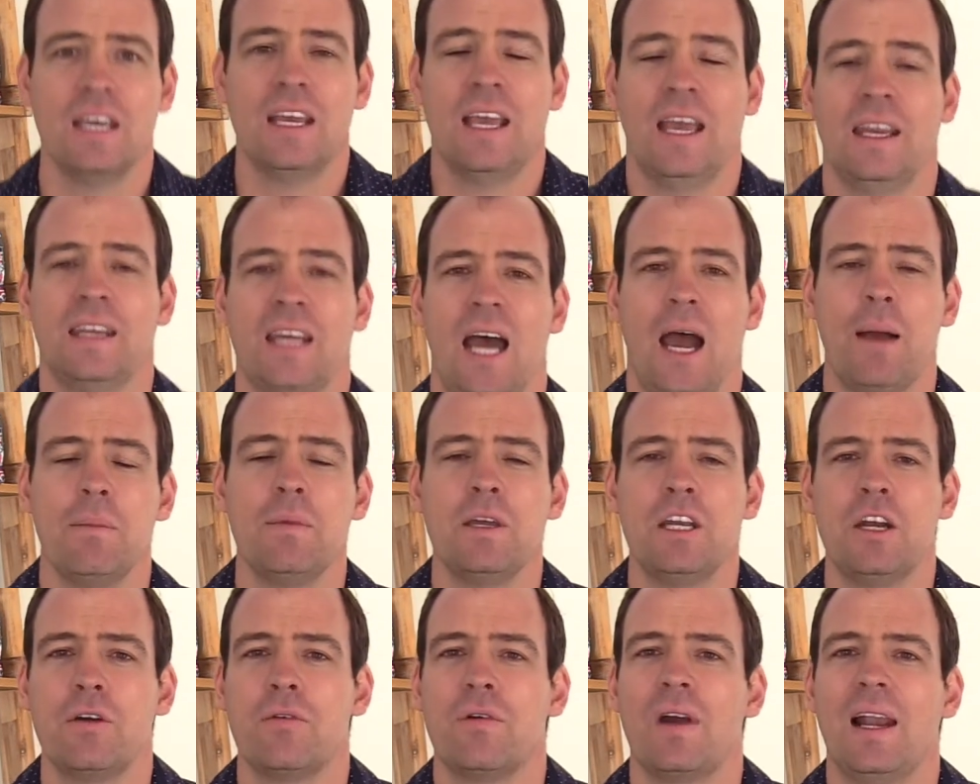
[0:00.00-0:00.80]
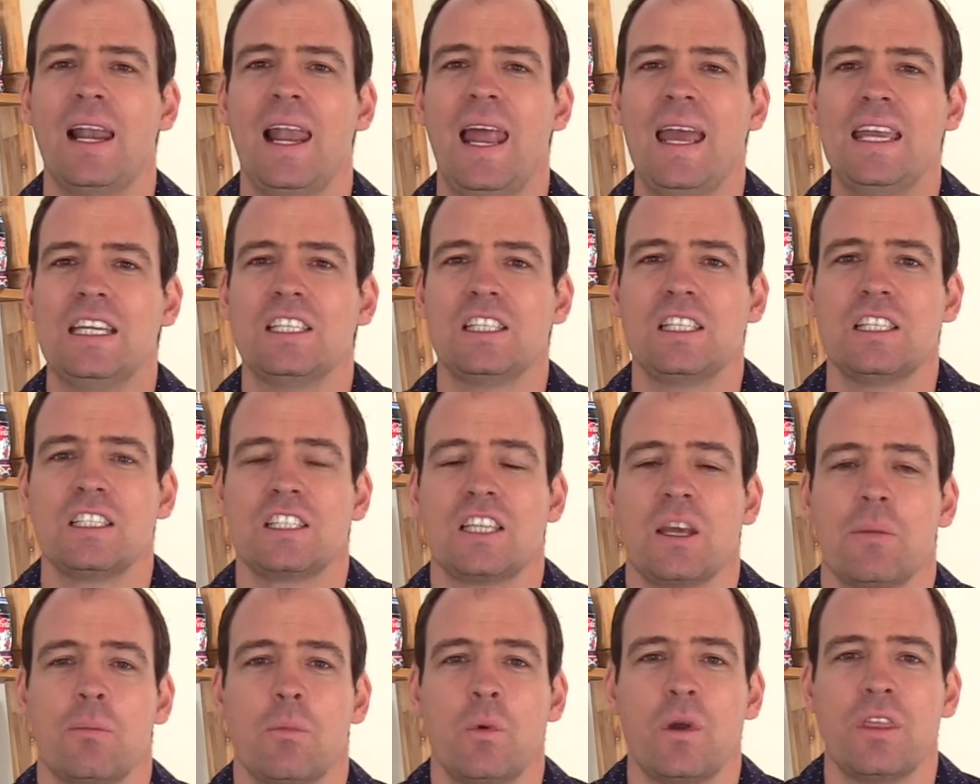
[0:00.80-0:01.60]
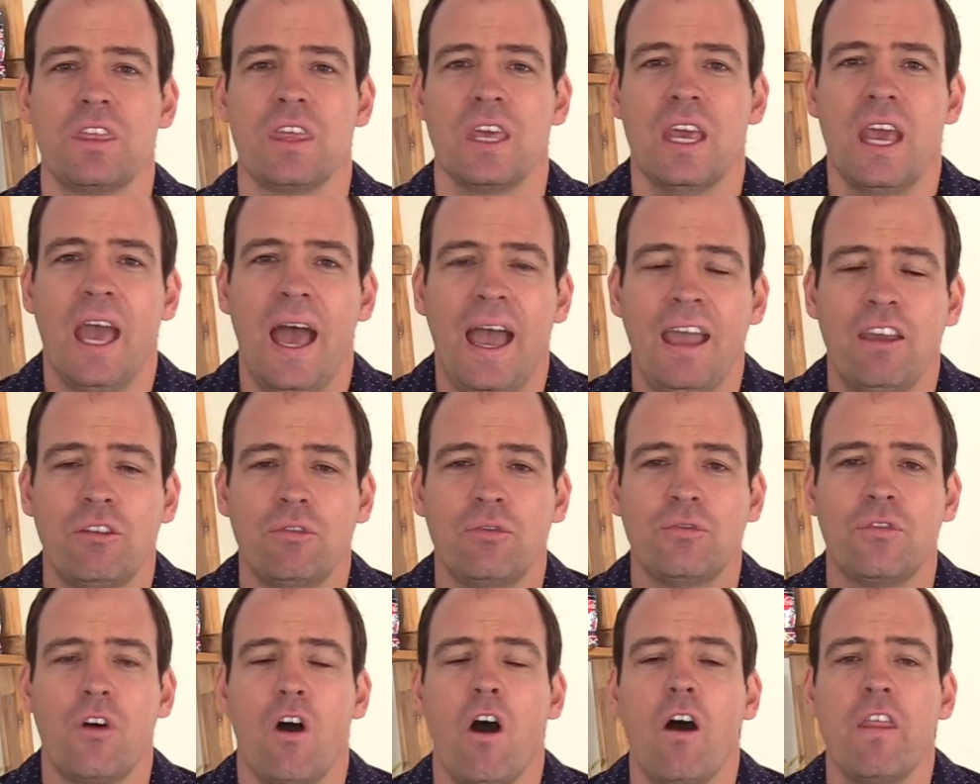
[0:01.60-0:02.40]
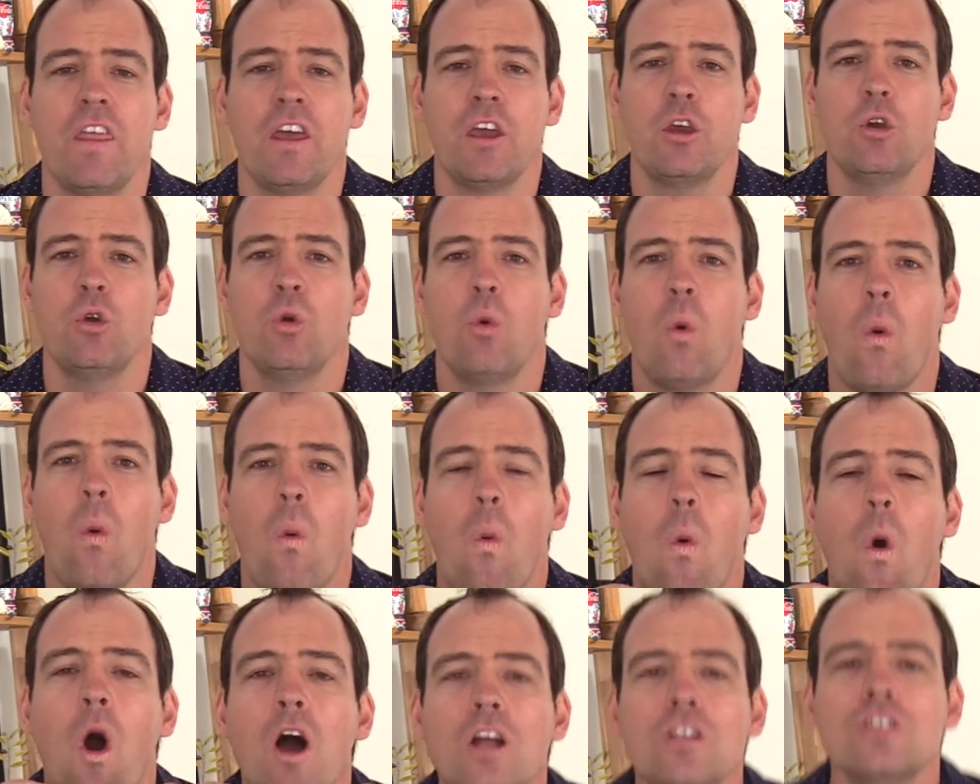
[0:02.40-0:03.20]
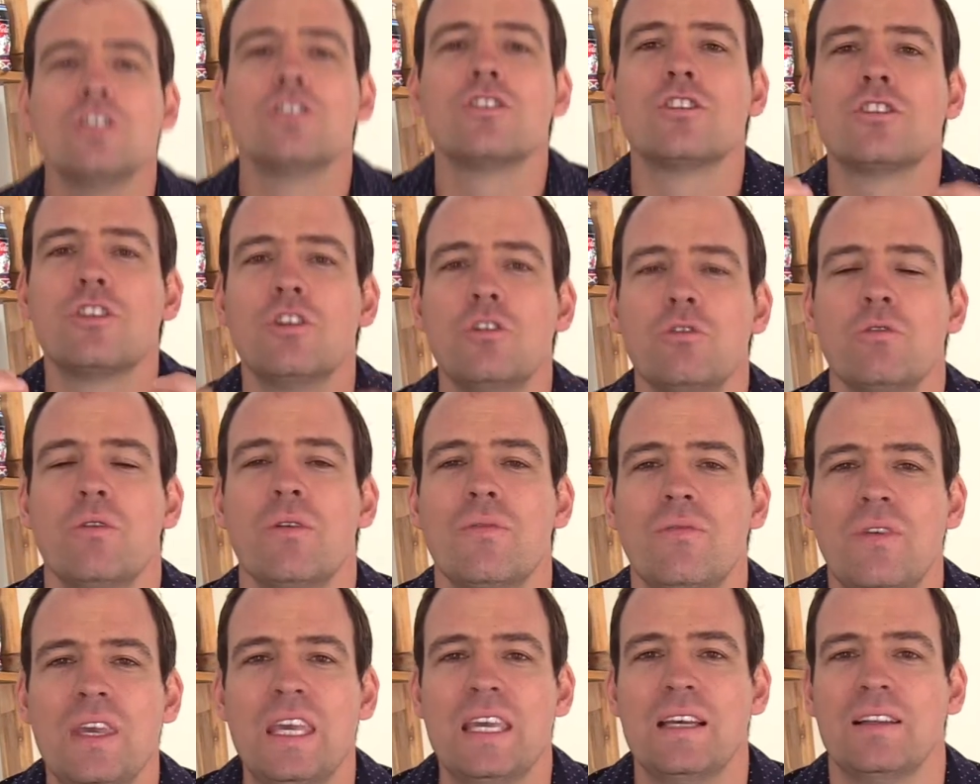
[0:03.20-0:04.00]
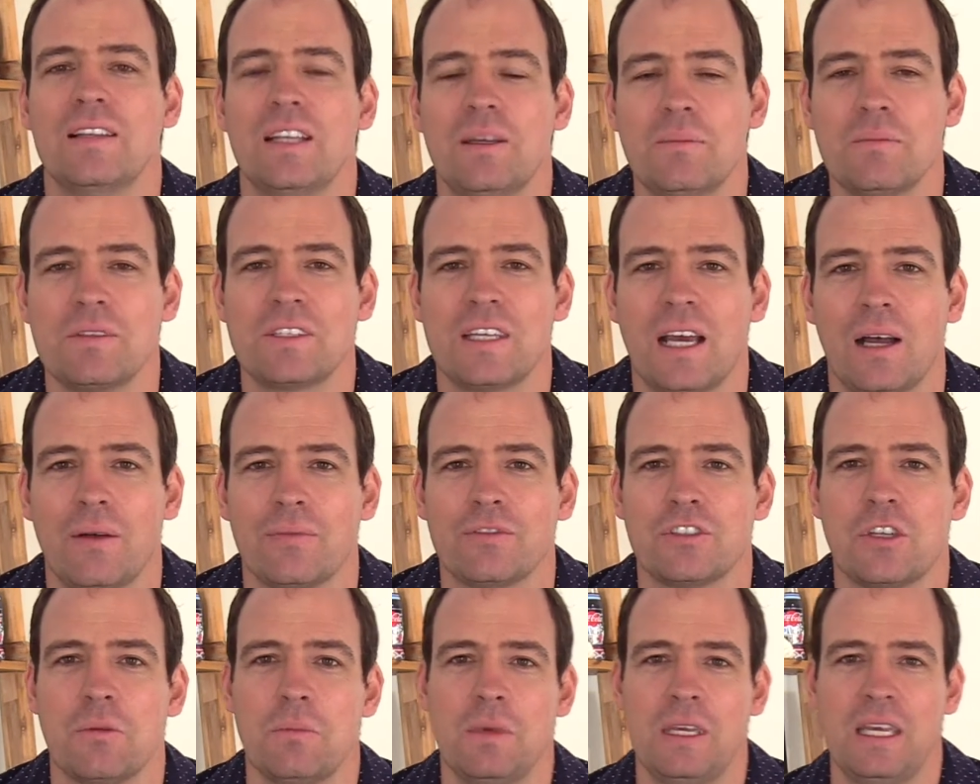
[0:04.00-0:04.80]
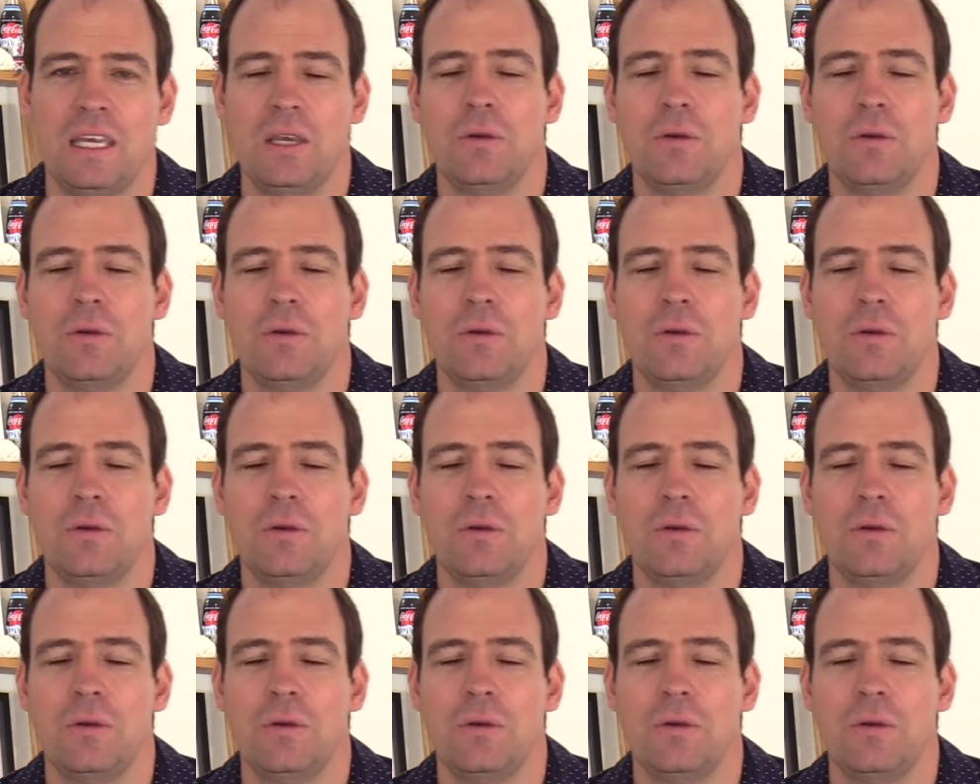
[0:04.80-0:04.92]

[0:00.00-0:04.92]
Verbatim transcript: and I'm in a relationship with a Father who wants to reveal Himself to me.